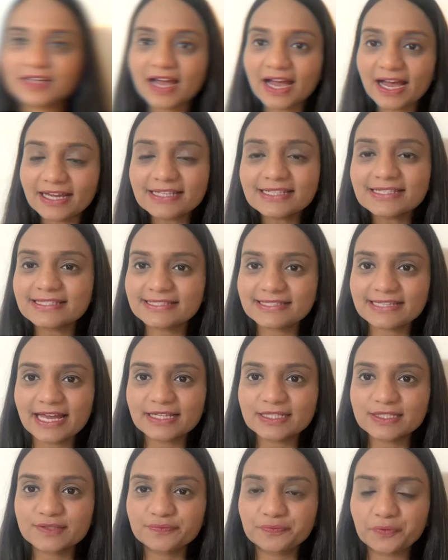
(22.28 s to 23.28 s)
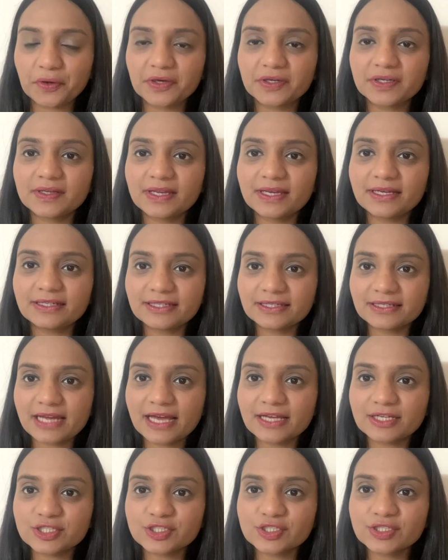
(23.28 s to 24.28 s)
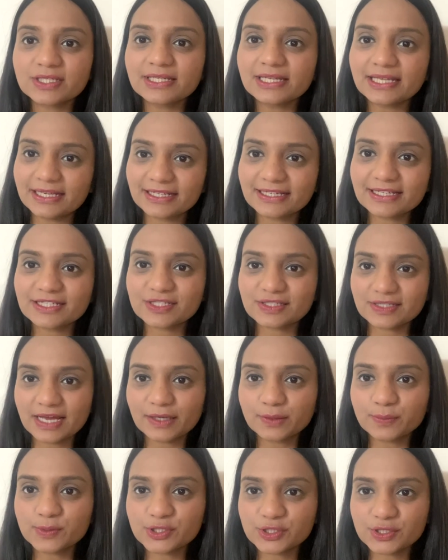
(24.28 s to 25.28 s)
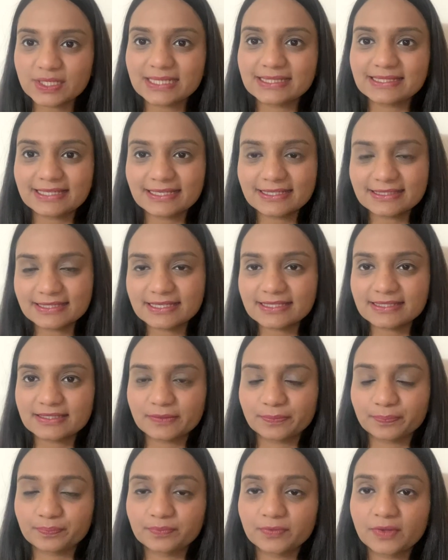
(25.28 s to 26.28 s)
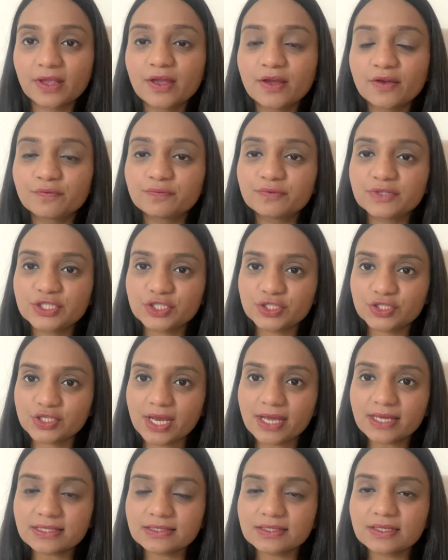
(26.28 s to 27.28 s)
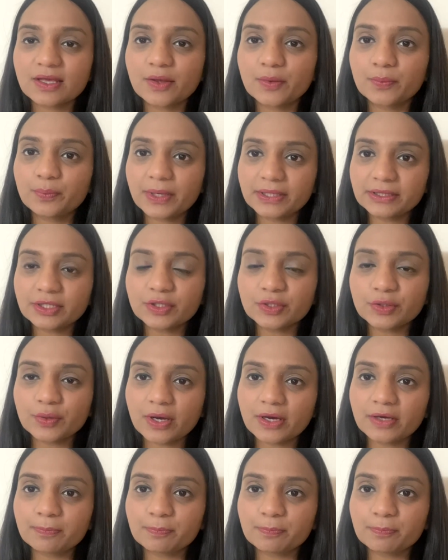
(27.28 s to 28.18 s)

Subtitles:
IELTS stands for International English Language Testing System, which checks whether you are